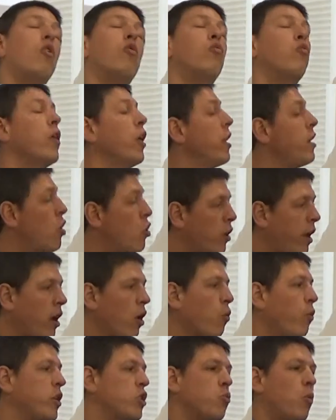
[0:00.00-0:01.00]
Really don't care
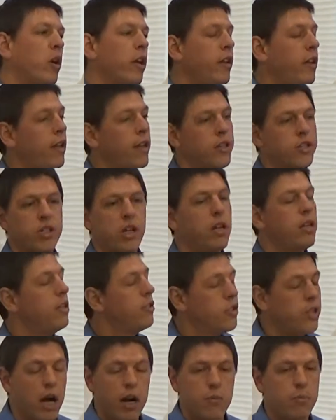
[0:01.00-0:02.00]
which one it is,
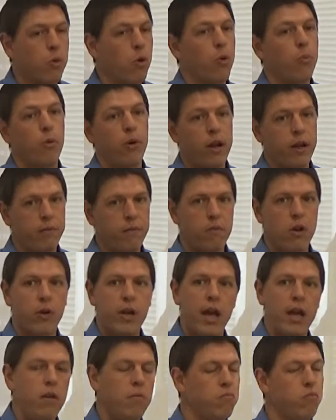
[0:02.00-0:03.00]
it's not appropriate.
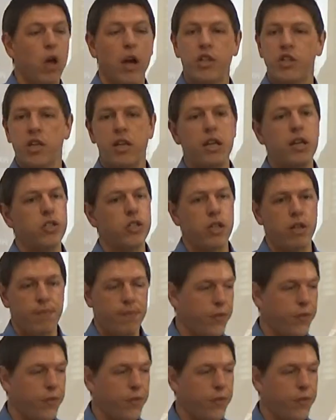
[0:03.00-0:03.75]
Okay? Nice and easy.